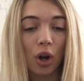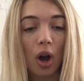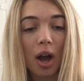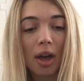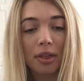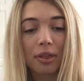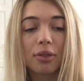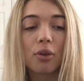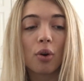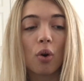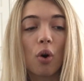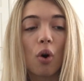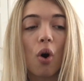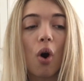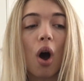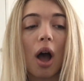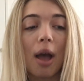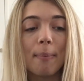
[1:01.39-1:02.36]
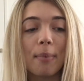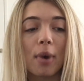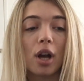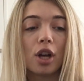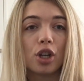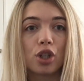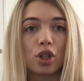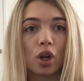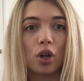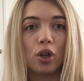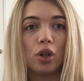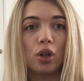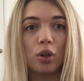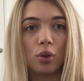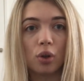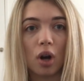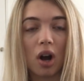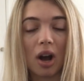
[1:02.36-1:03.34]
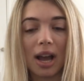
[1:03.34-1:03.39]
I thought I might show you
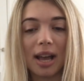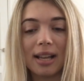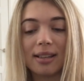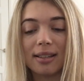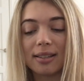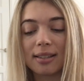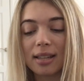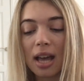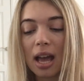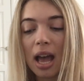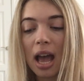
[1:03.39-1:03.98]
guys